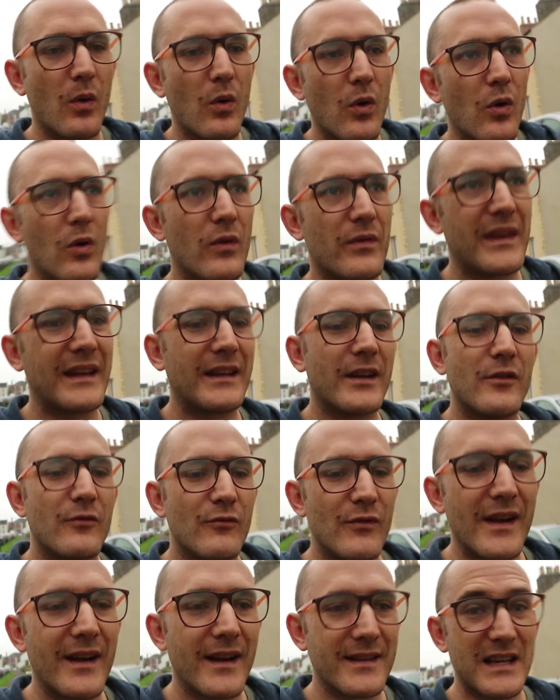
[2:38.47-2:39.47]
or they
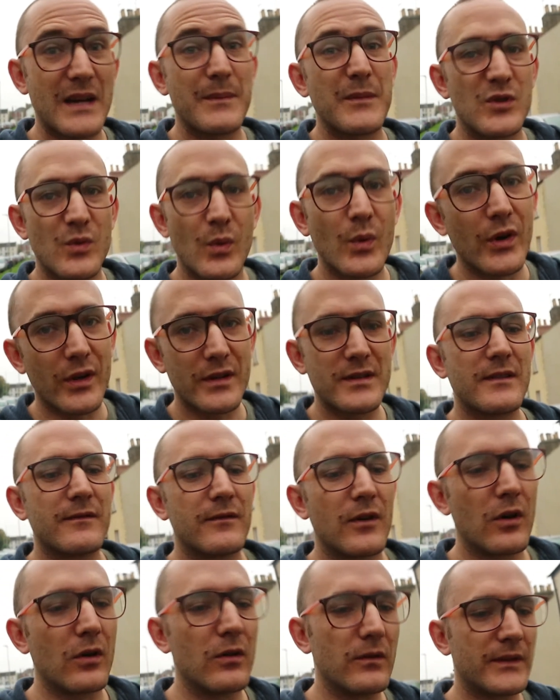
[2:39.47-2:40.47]
don't realize how much work's
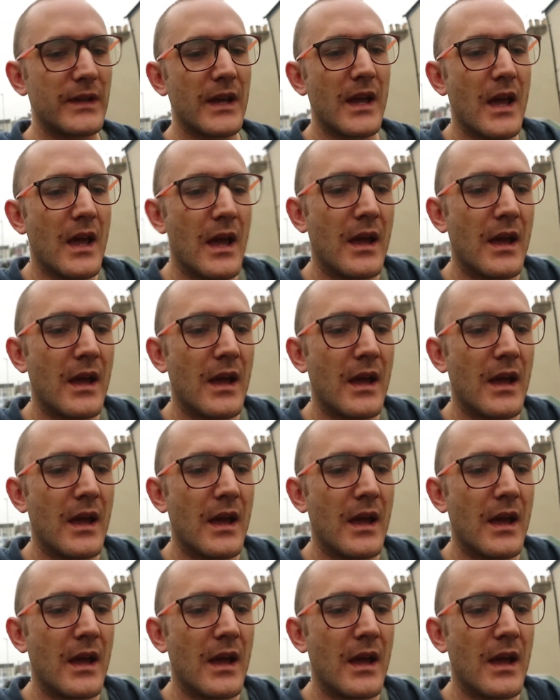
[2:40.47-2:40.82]
involved.